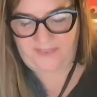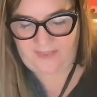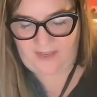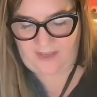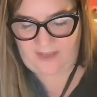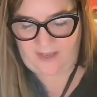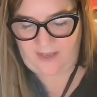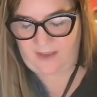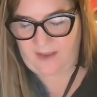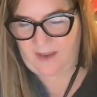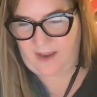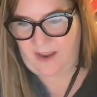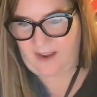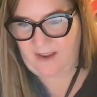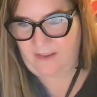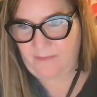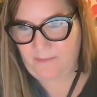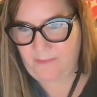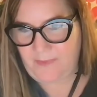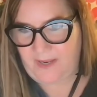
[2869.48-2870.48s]
say,
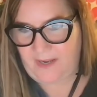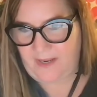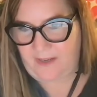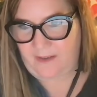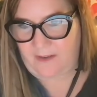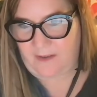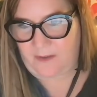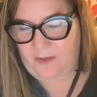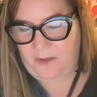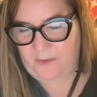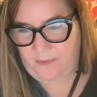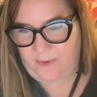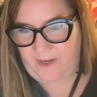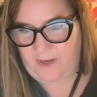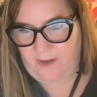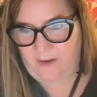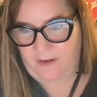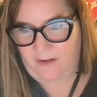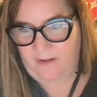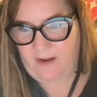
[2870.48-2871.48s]
I've made a
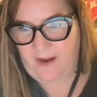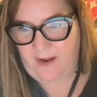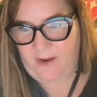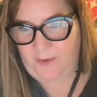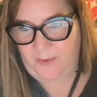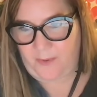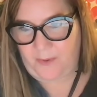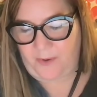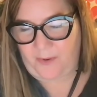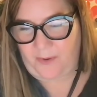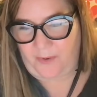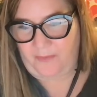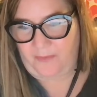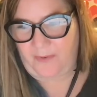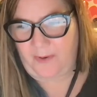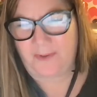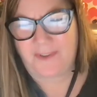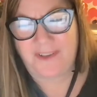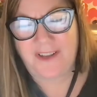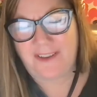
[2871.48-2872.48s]
career out of,
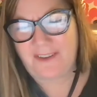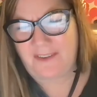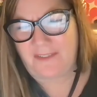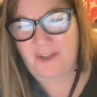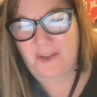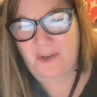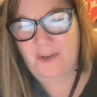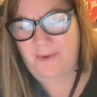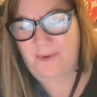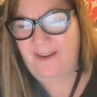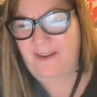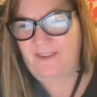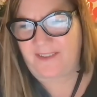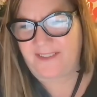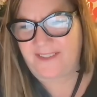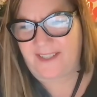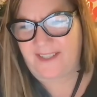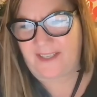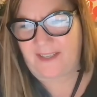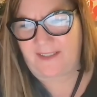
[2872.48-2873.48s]
or not even a career.
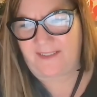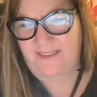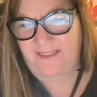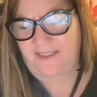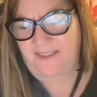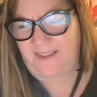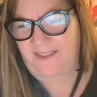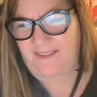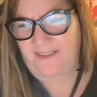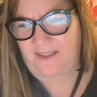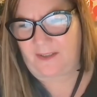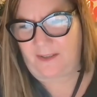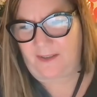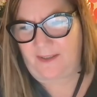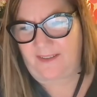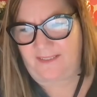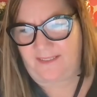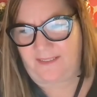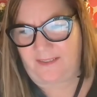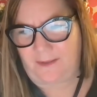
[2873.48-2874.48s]
It's like, it's
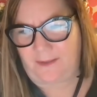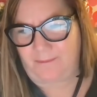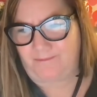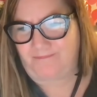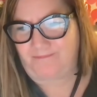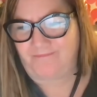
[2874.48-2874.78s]
a,